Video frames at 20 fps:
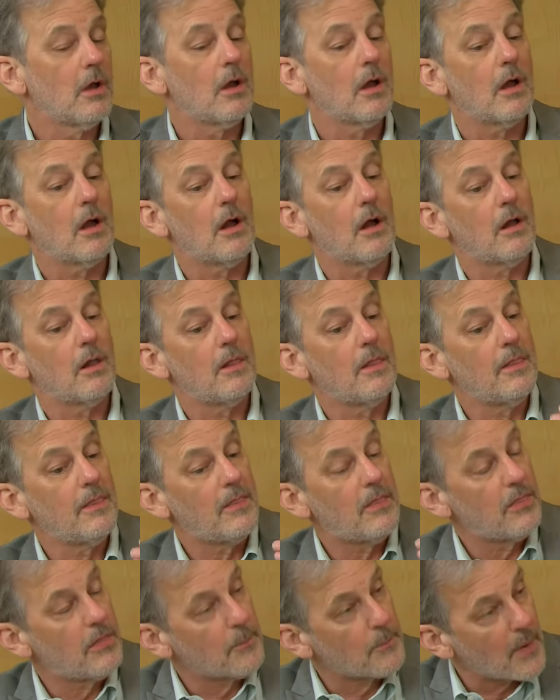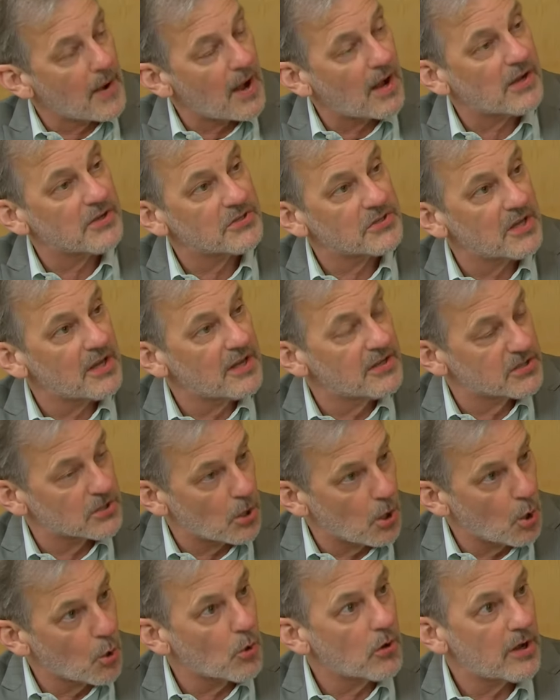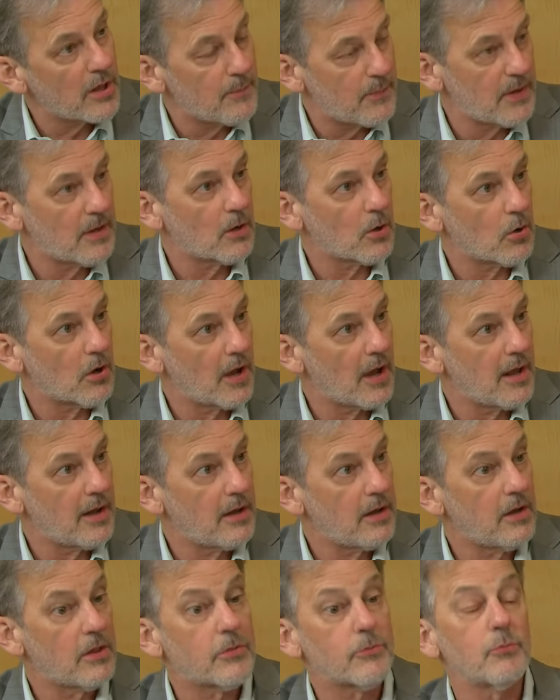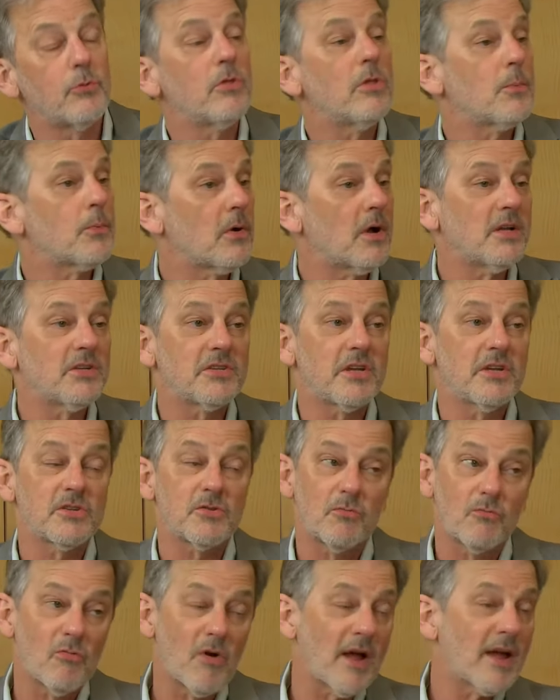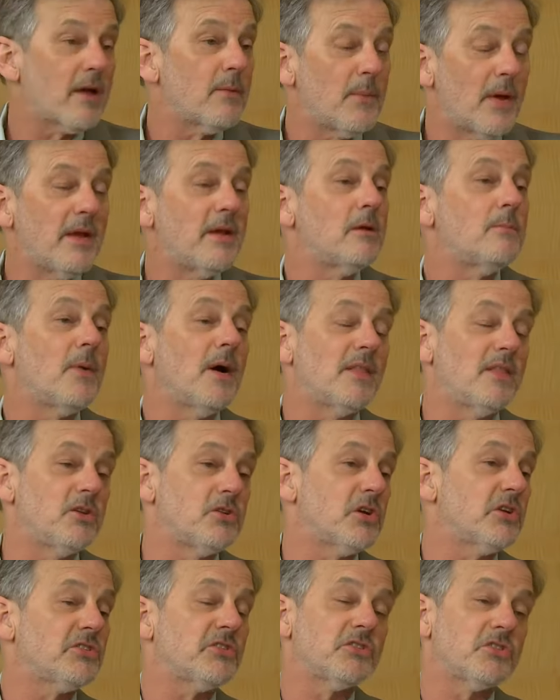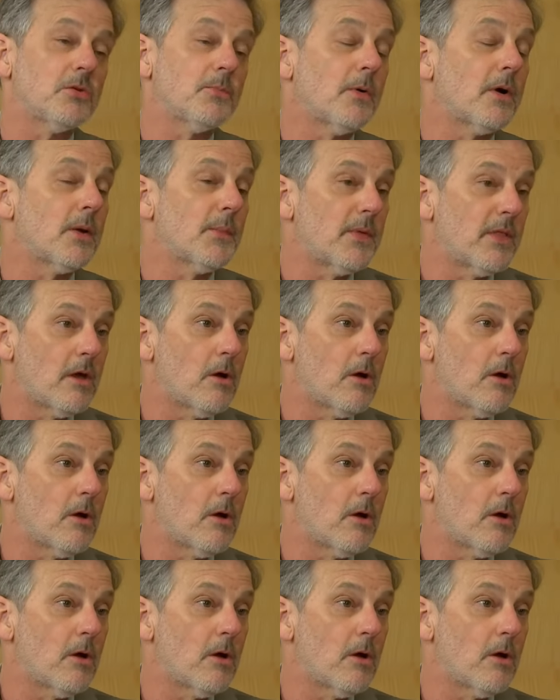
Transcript: the policy has already been created through the process recommended by the Justice Department,